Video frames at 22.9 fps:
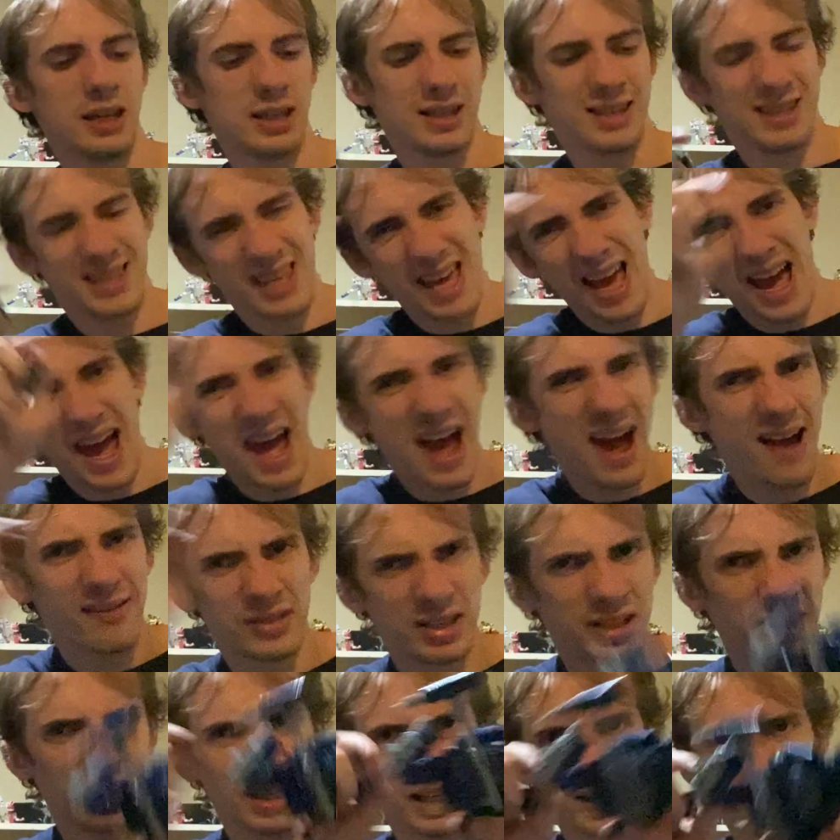you have to
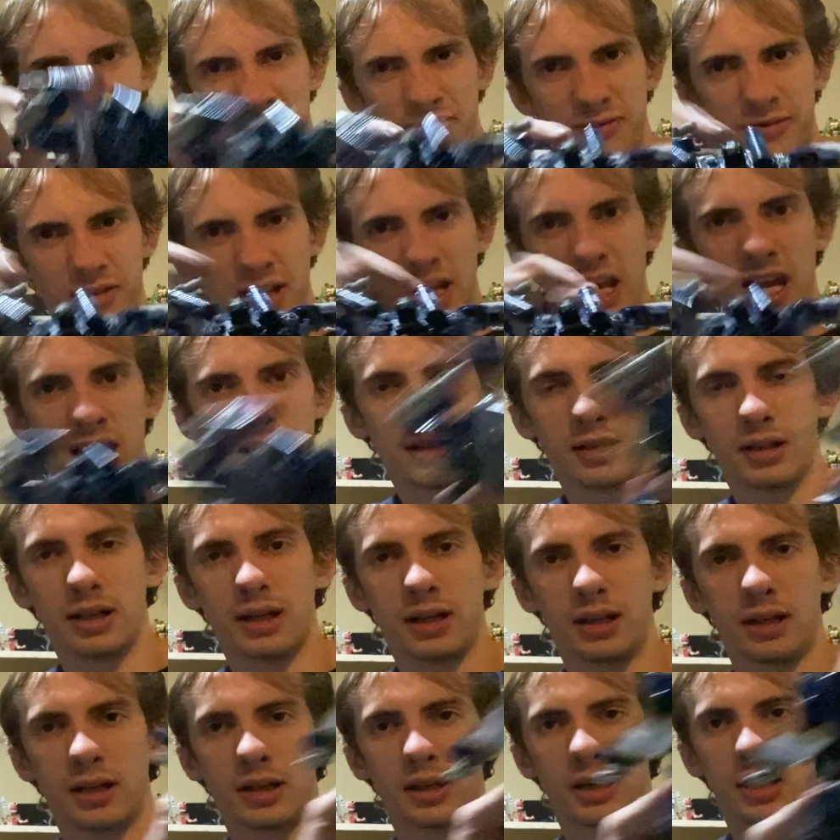finagle
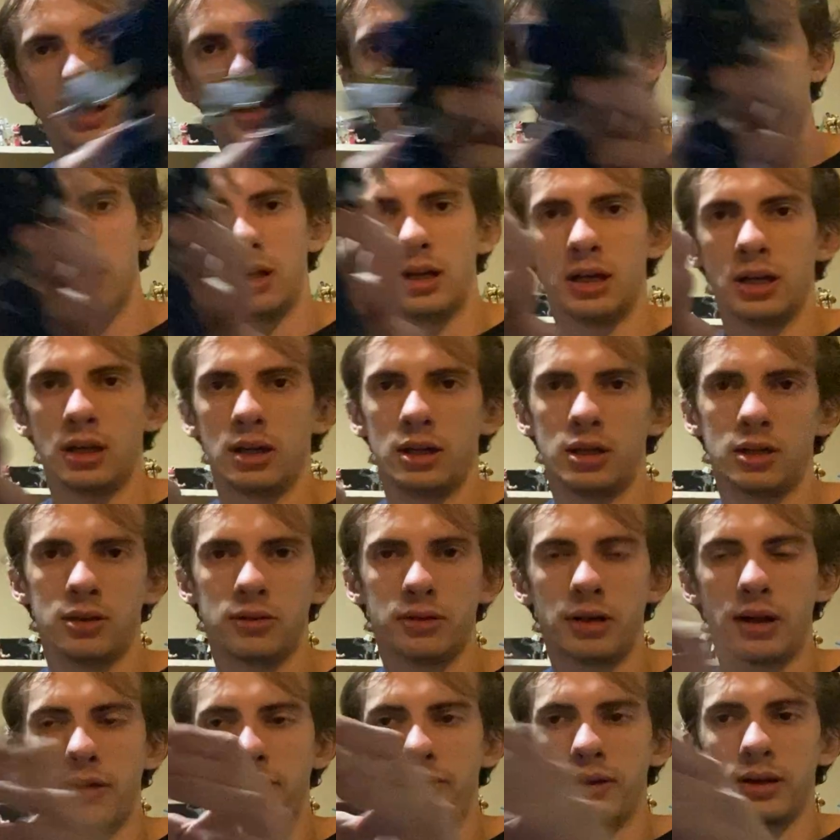it, I guess. Or
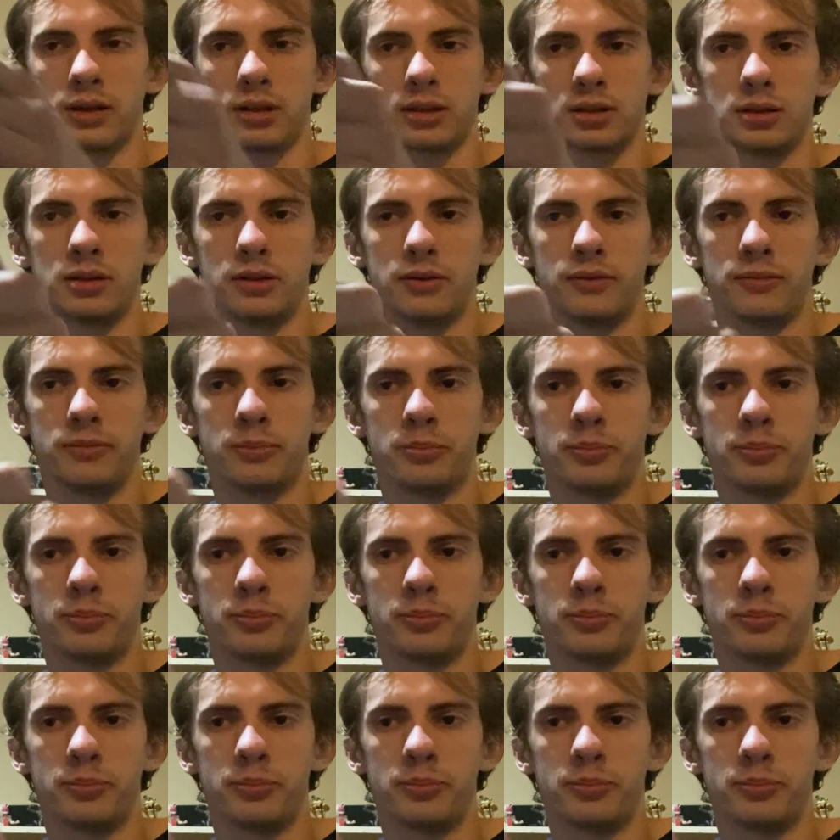not finagle it.